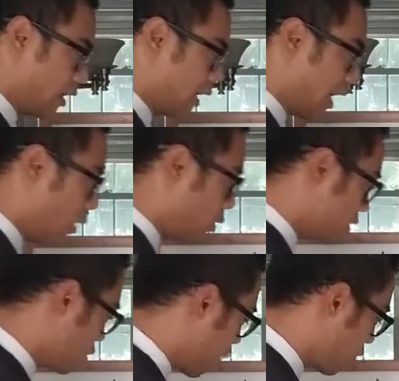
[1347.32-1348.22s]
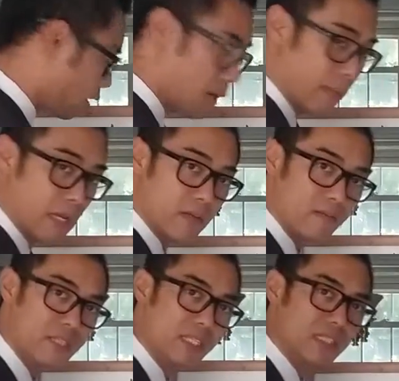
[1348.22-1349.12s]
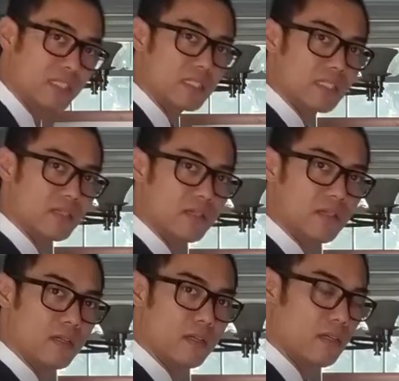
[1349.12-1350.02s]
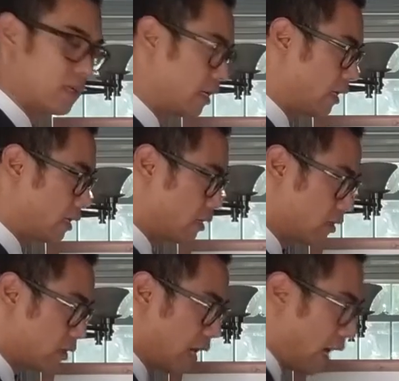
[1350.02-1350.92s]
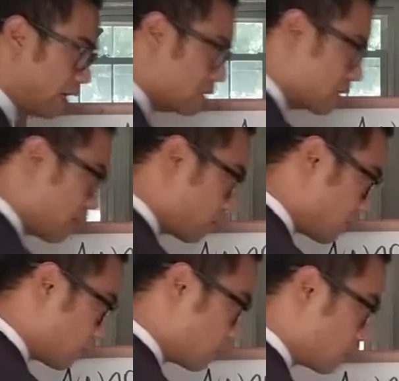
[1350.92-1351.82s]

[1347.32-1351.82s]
allow us to overcome any of these. And the highest level